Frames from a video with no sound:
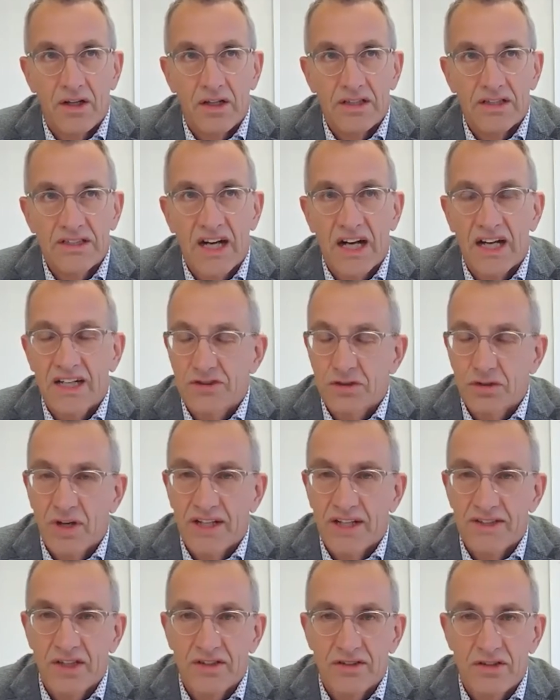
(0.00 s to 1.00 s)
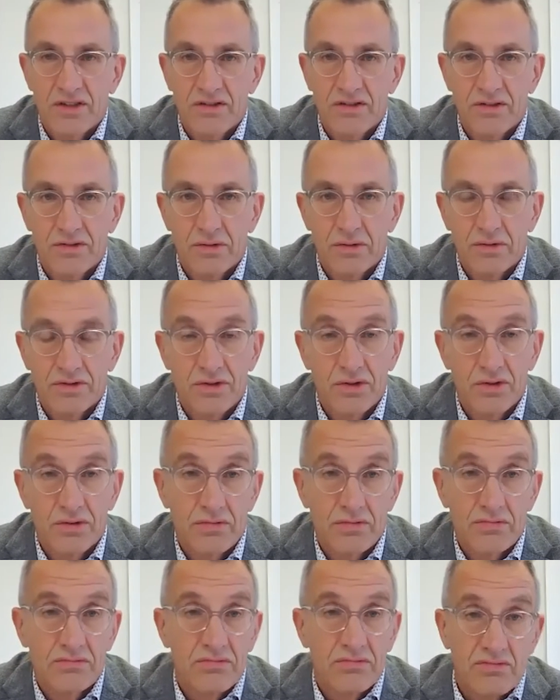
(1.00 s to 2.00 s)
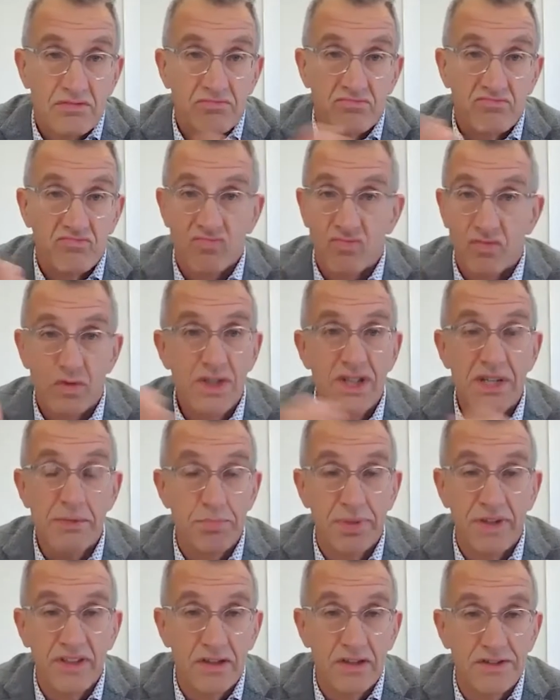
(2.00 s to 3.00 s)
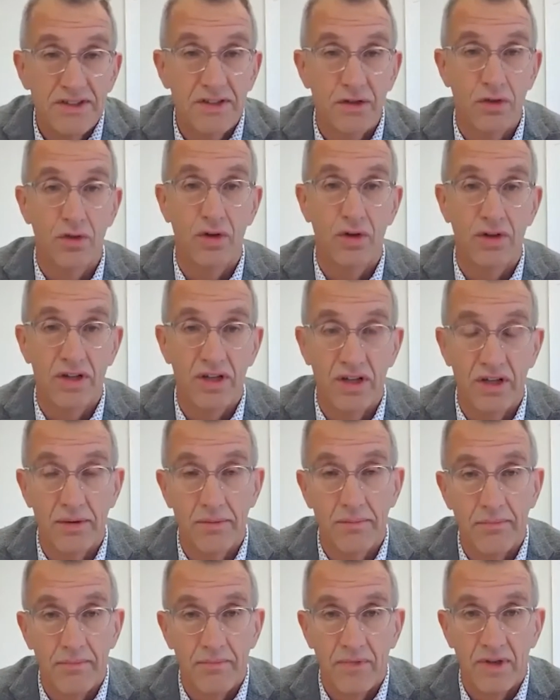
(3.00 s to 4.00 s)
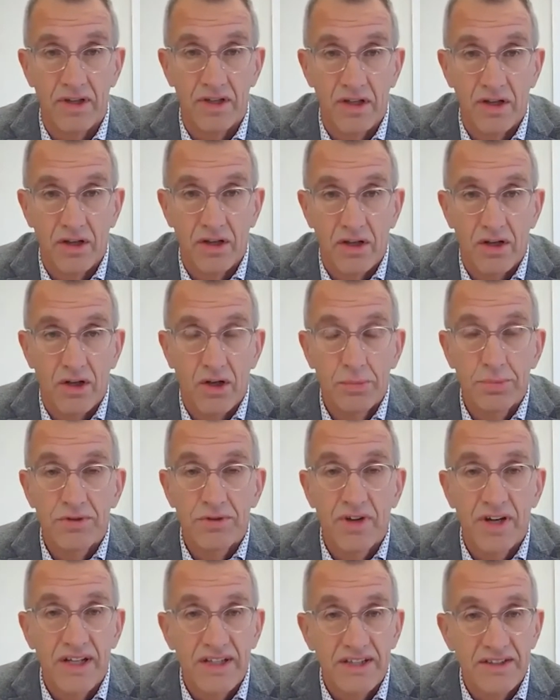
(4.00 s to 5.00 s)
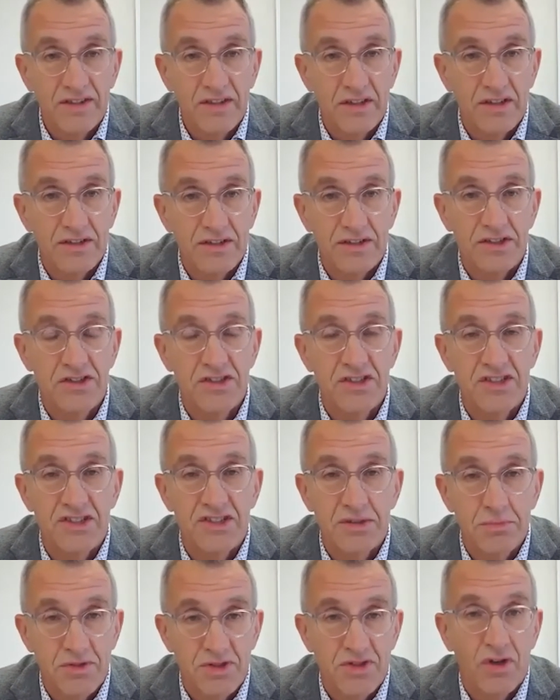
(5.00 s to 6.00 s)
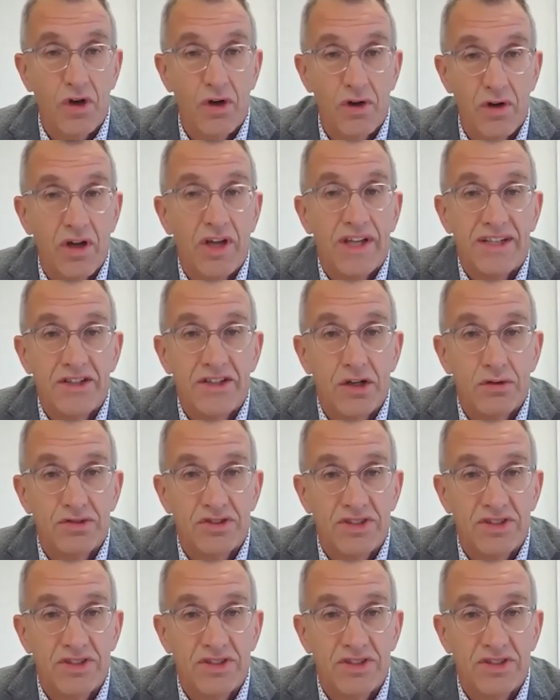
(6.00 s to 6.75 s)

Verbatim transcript: guys who had to, to, to rebuild or upgrade the systems in those